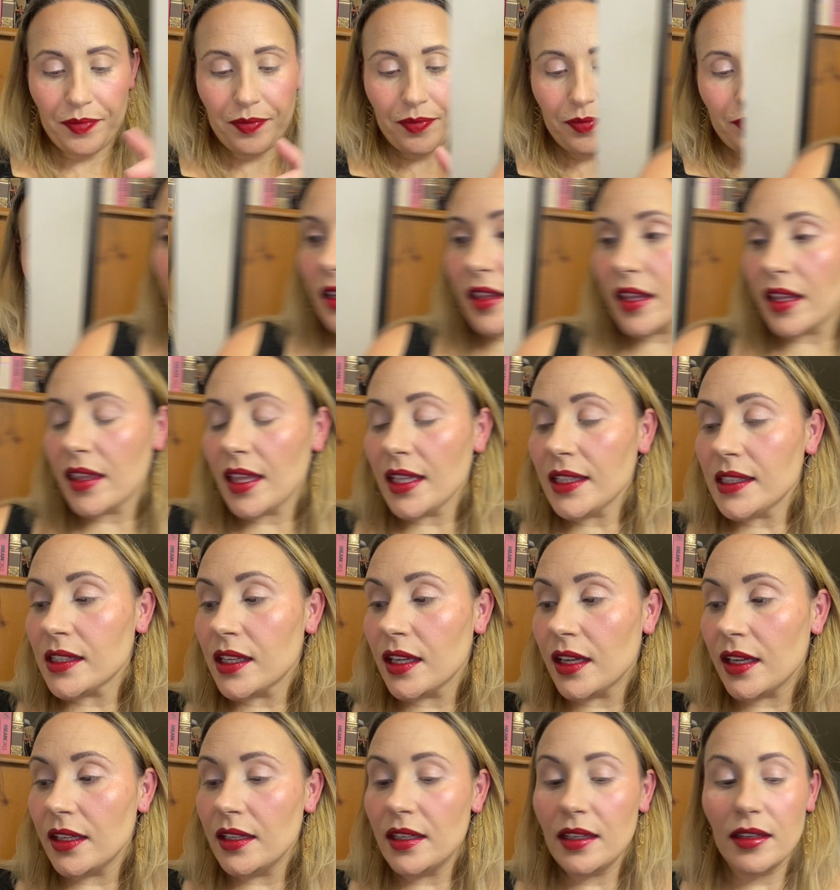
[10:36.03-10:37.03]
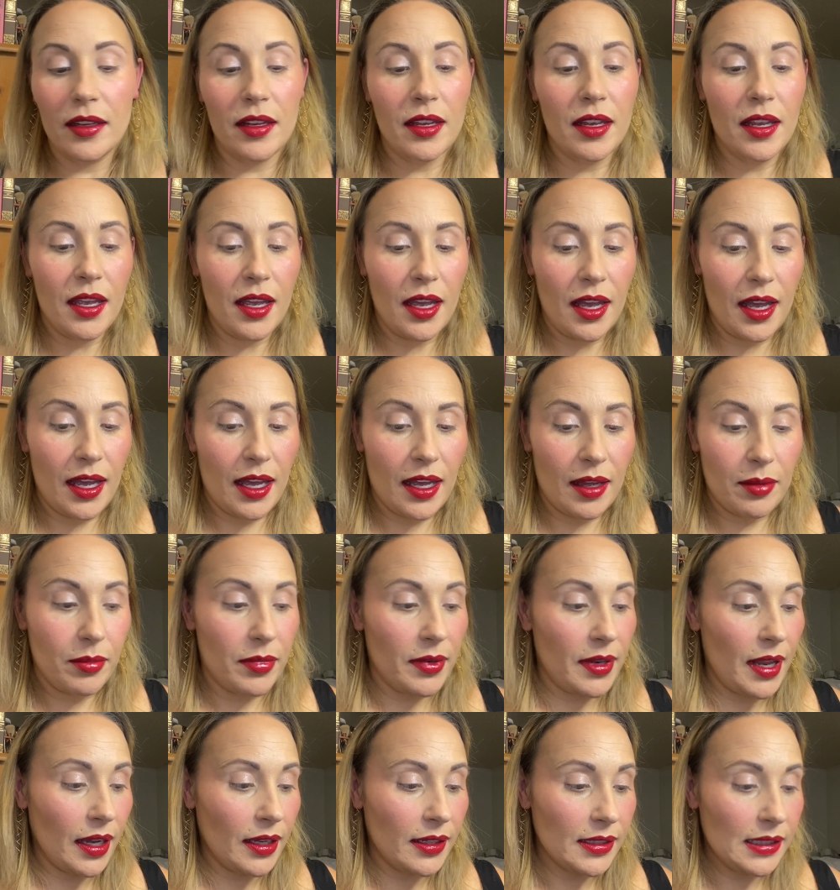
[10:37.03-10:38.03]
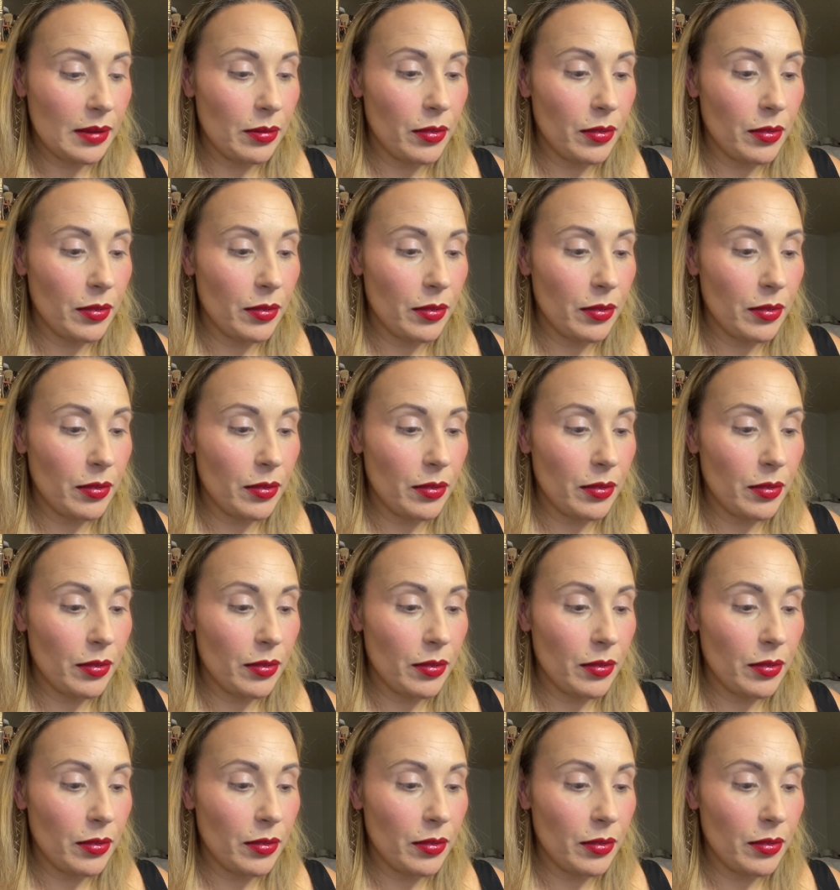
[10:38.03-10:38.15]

So I think that's good. Next,